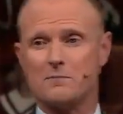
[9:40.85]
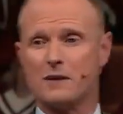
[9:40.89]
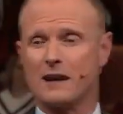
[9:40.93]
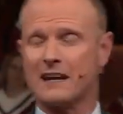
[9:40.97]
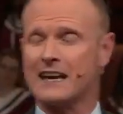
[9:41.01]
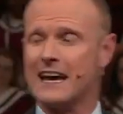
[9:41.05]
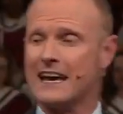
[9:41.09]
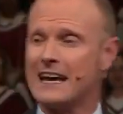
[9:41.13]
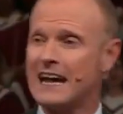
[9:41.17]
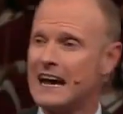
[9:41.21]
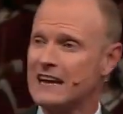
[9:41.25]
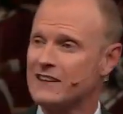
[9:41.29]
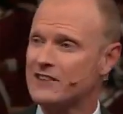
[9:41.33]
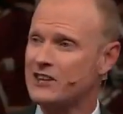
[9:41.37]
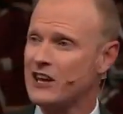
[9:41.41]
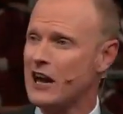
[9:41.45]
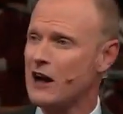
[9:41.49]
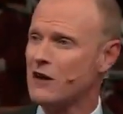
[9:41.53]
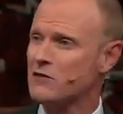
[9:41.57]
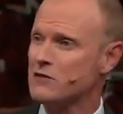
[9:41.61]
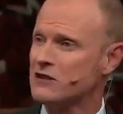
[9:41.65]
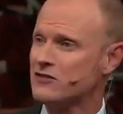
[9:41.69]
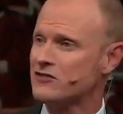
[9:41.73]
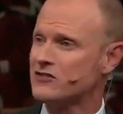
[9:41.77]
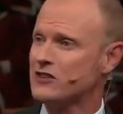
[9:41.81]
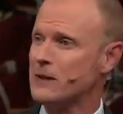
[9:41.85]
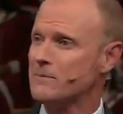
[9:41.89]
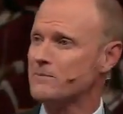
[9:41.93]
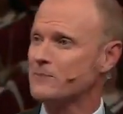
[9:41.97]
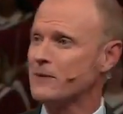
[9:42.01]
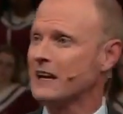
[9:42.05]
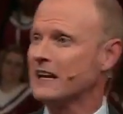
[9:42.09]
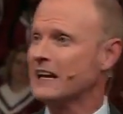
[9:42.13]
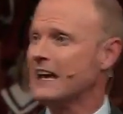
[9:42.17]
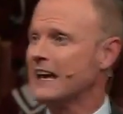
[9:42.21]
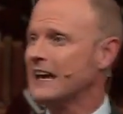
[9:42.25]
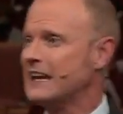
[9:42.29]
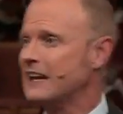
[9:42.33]
But can I tell you
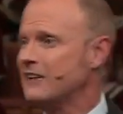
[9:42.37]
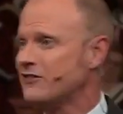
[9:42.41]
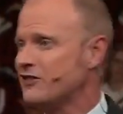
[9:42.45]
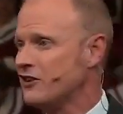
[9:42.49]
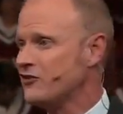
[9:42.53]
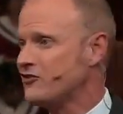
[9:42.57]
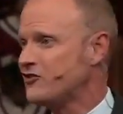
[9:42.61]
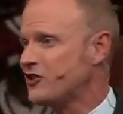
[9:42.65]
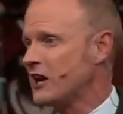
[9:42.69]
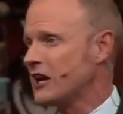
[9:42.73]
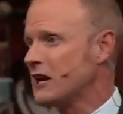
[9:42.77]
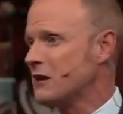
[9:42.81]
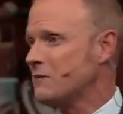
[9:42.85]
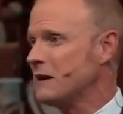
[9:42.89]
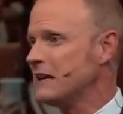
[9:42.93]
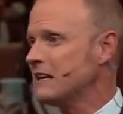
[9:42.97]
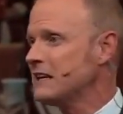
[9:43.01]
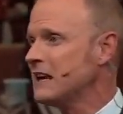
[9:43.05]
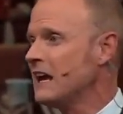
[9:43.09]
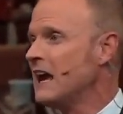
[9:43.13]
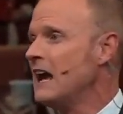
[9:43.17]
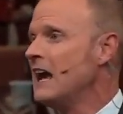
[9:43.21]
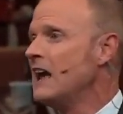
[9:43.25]
something, ladies and gentlemen?